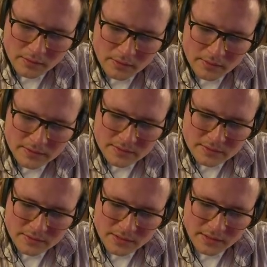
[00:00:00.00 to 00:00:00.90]
This
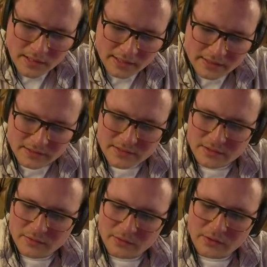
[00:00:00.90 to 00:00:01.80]
did not
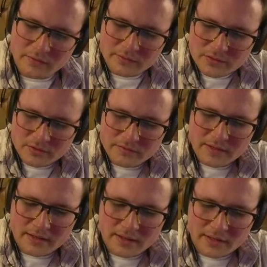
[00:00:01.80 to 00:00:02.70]
continue the curvature of
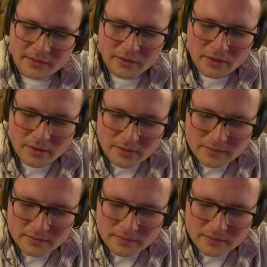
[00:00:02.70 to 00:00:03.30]
that line at all.